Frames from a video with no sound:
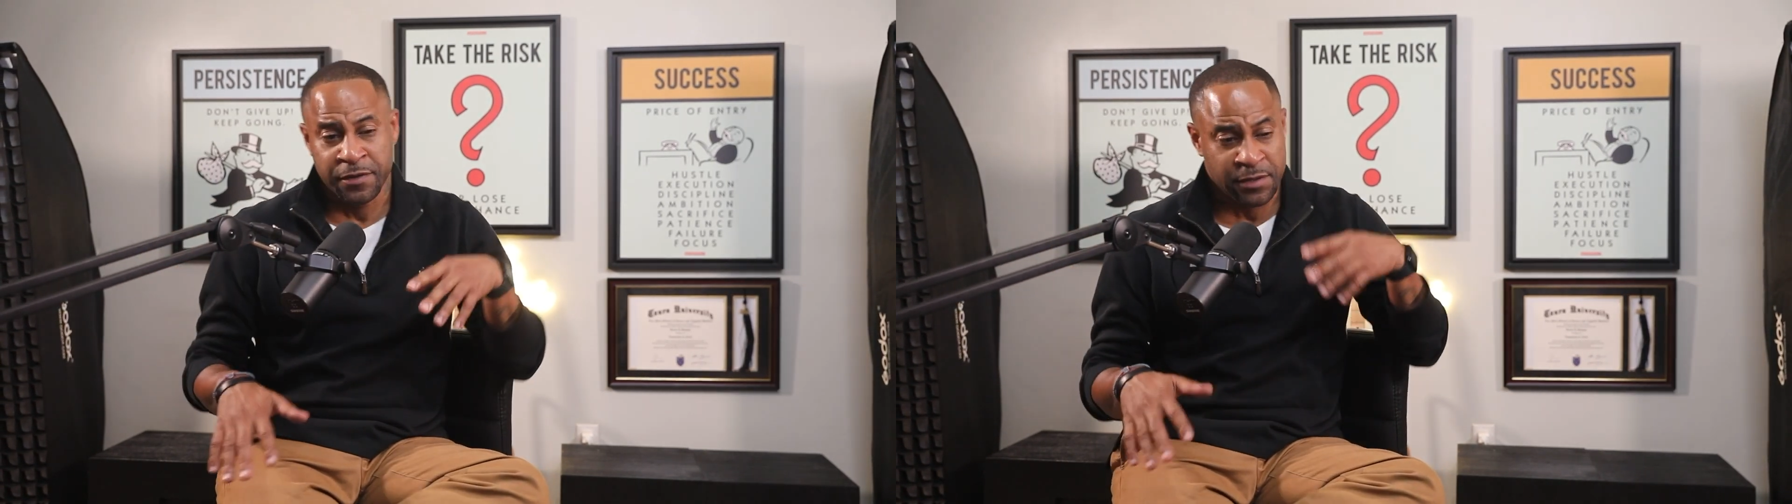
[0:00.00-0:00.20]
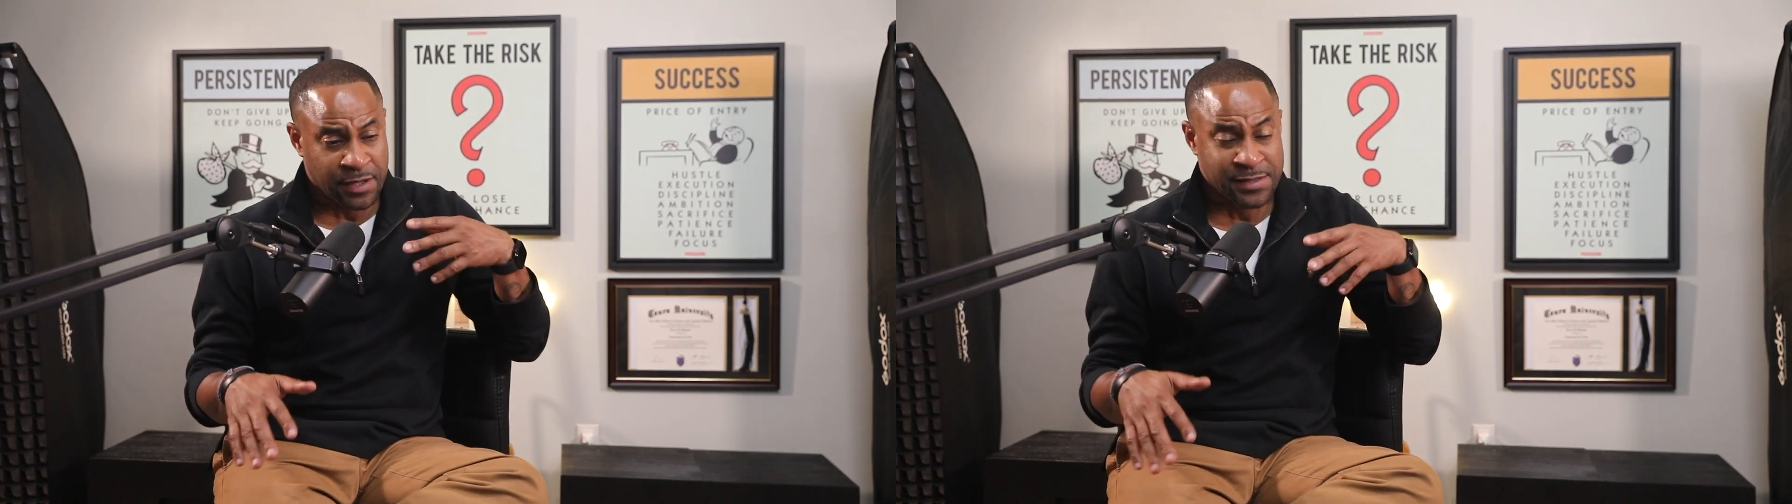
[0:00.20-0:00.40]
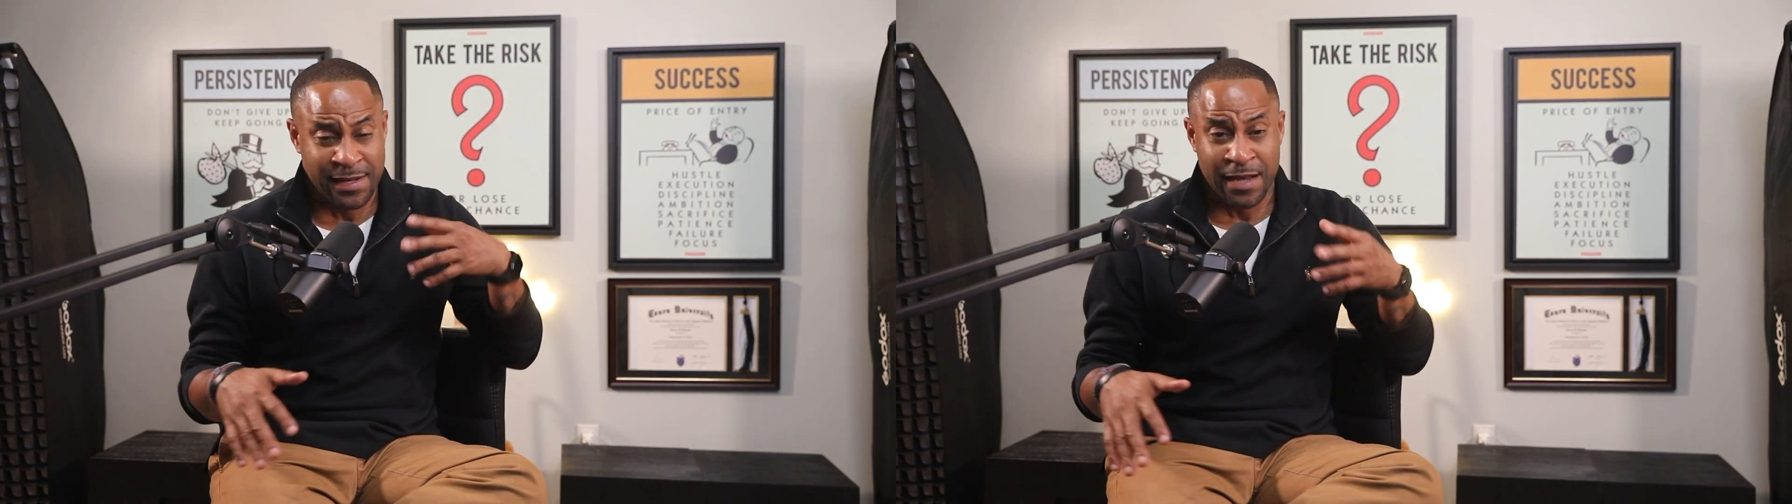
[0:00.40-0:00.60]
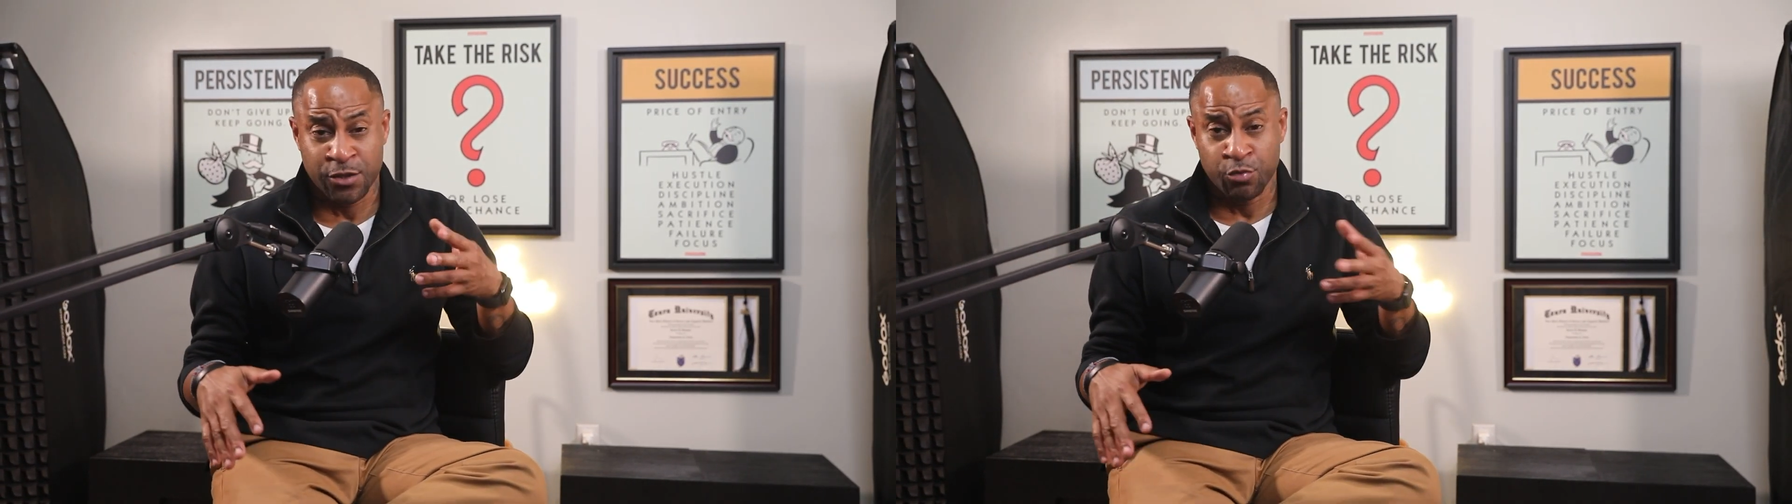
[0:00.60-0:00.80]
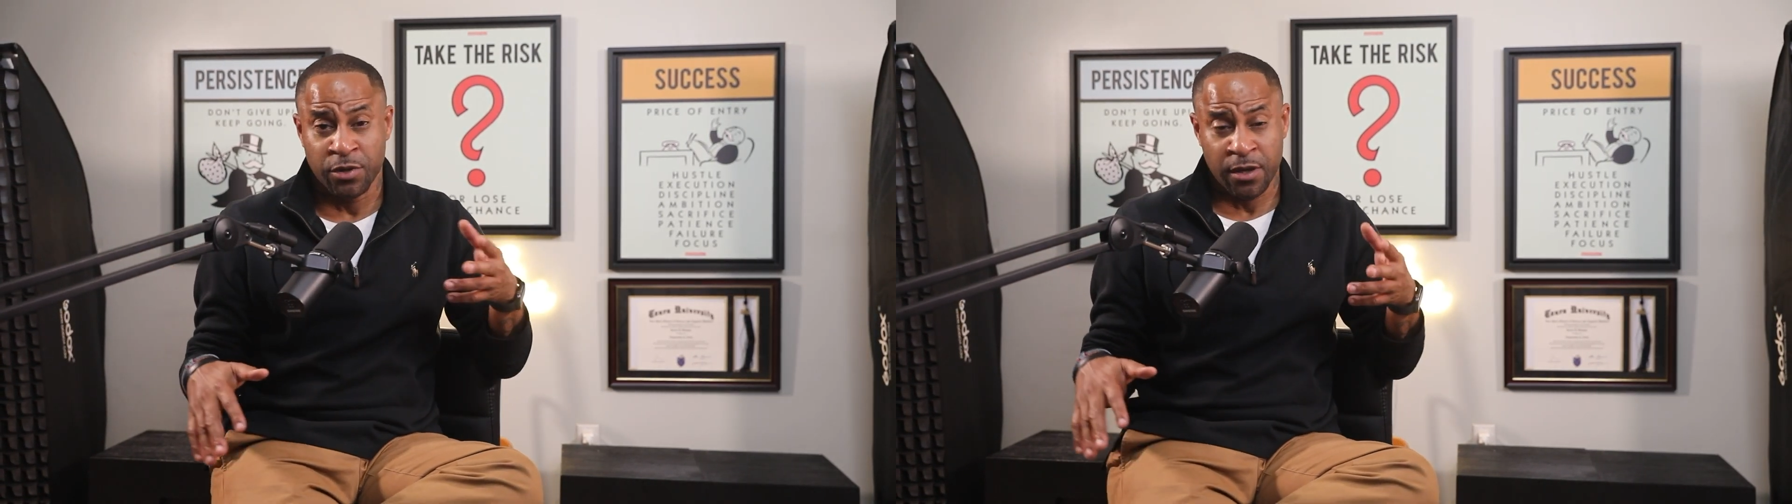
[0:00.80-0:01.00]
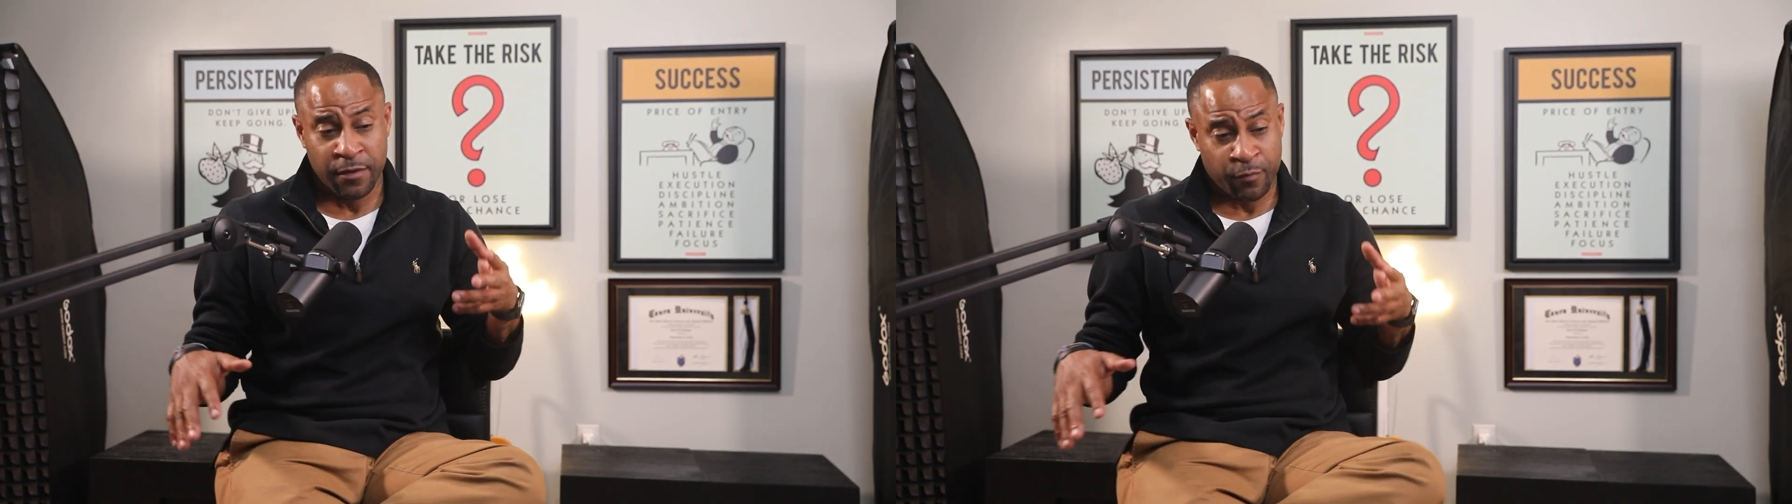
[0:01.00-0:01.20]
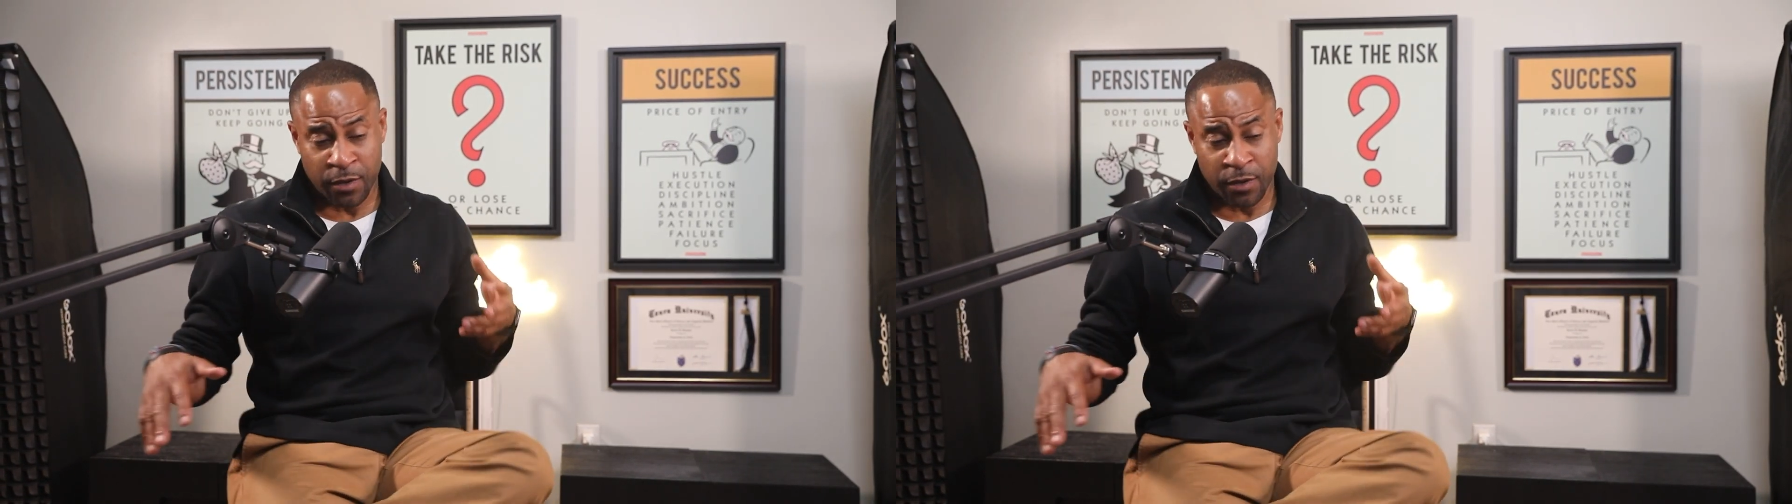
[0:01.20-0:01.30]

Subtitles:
the things that I do give,